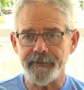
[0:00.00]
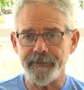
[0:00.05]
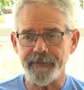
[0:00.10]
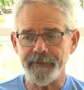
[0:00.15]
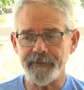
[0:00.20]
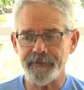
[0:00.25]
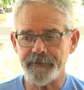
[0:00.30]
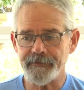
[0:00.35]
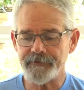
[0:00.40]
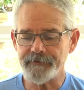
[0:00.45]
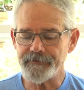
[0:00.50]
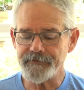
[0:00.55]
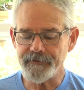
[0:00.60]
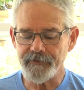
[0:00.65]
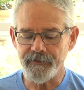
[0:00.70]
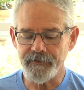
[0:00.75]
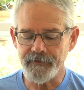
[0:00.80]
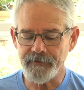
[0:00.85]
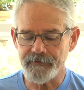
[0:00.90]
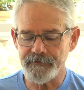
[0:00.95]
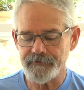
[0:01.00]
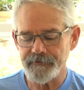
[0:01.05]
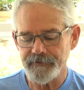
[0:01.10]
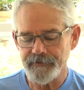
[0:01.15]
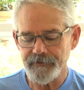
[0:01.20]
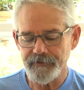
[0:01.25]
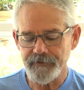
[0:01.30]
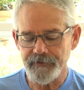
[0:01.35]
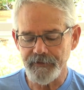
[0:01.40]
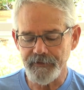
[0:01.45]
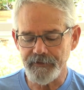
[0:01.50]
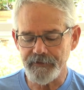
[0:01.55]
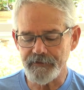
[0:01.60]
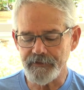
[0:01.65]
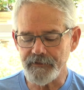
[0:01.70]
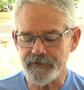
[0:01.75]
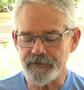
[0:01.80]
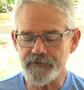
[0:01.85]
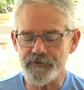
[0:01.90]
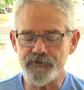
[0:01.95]
And
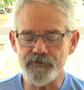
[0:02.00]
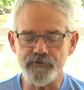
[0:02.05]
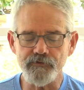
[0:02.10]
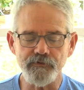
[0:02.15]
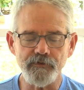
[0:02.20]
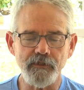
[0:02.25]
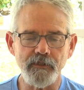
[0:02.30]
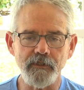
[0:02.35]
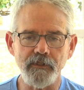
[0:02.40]
it is